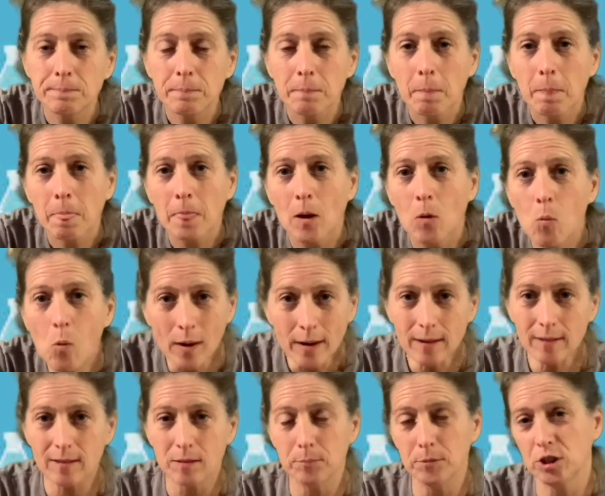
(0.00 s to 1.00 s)
What is
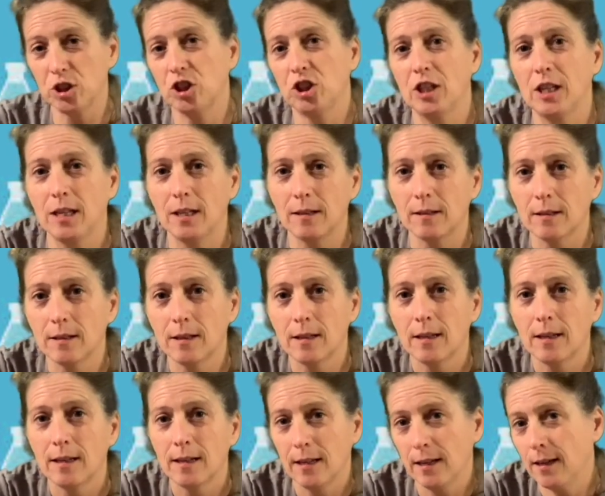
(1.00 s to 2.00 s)
a machine?
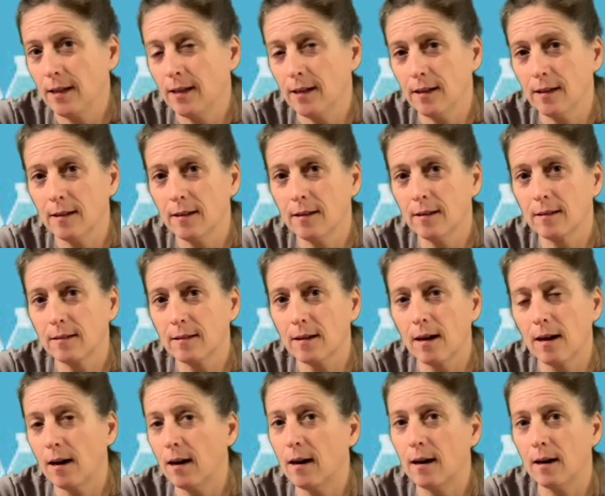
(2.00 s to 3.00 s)
Is
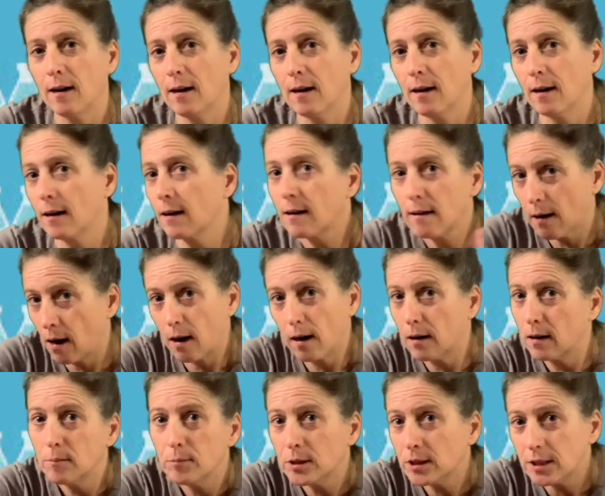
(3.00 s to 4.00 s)
a car a
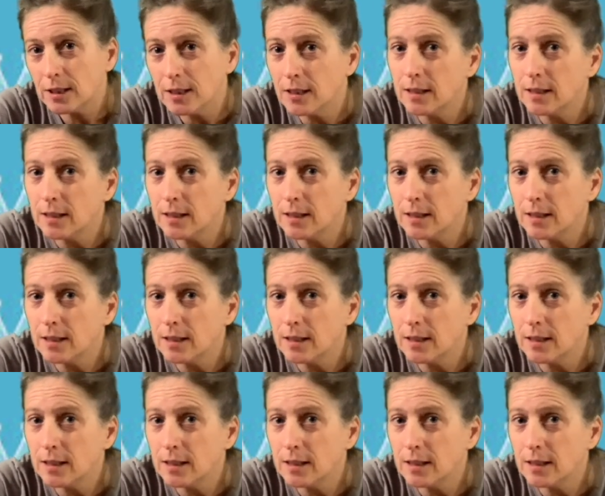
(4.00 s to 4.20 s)
machine?